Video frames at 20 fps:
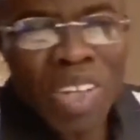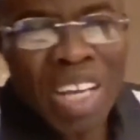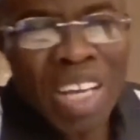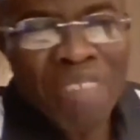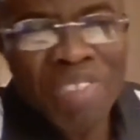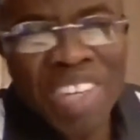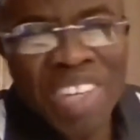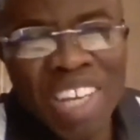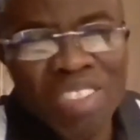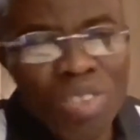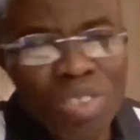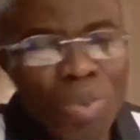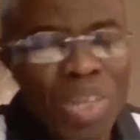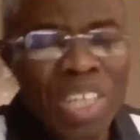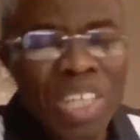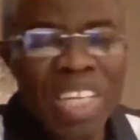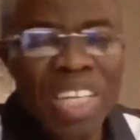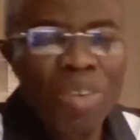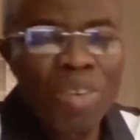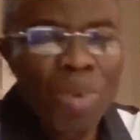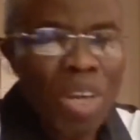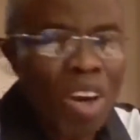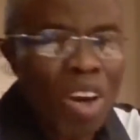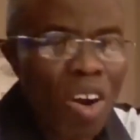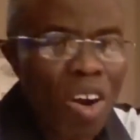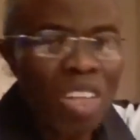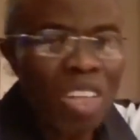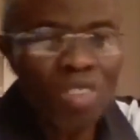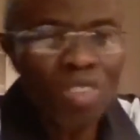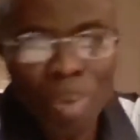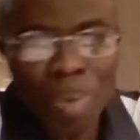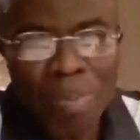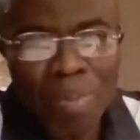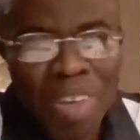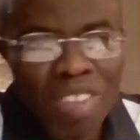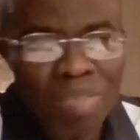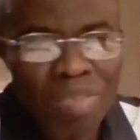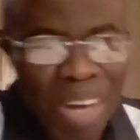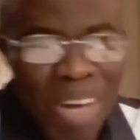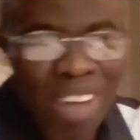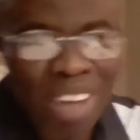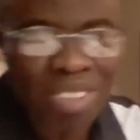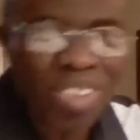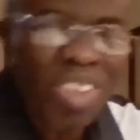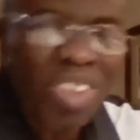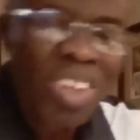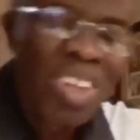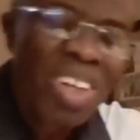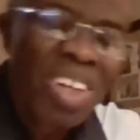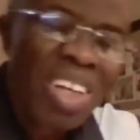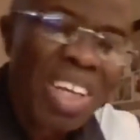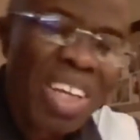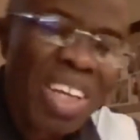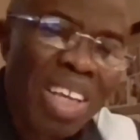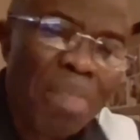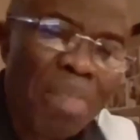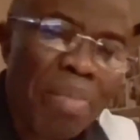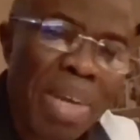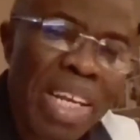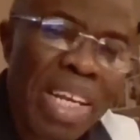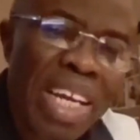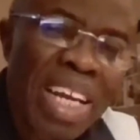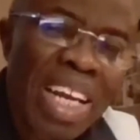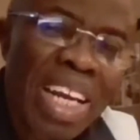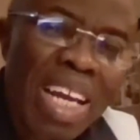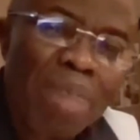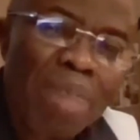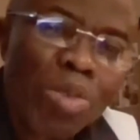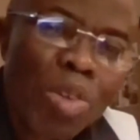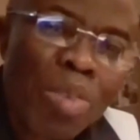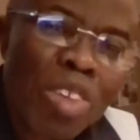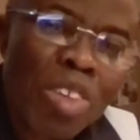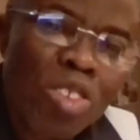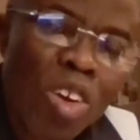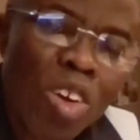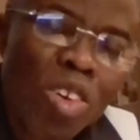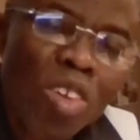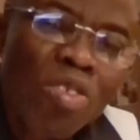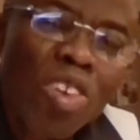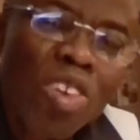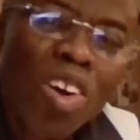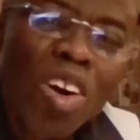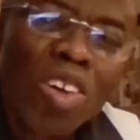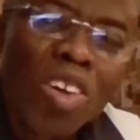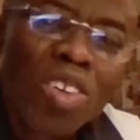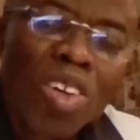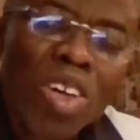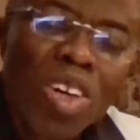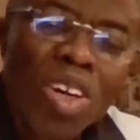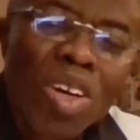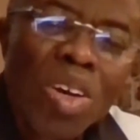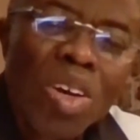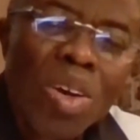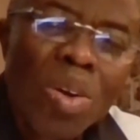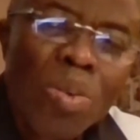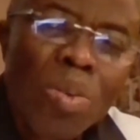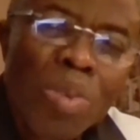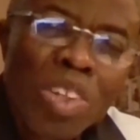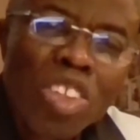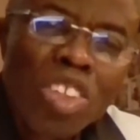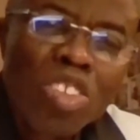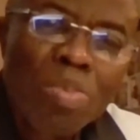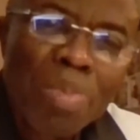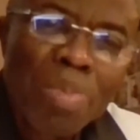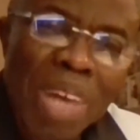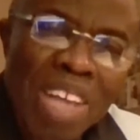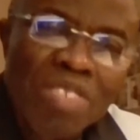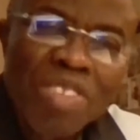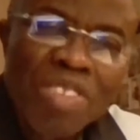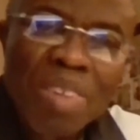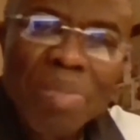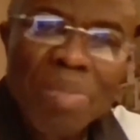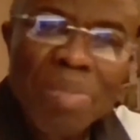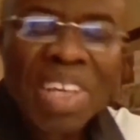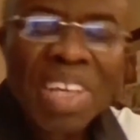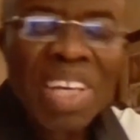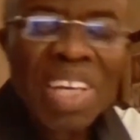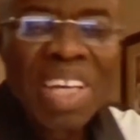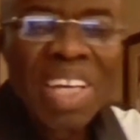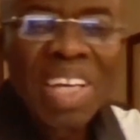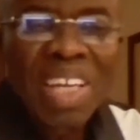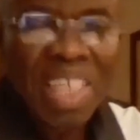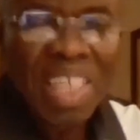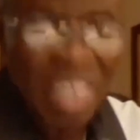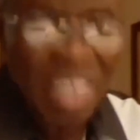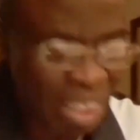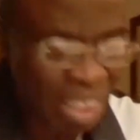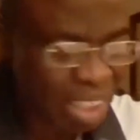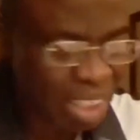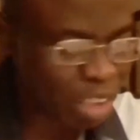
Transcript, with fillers: other evidence do we need? We heard it from his mouth. He made a claim to be Son of God, which is blasphemy in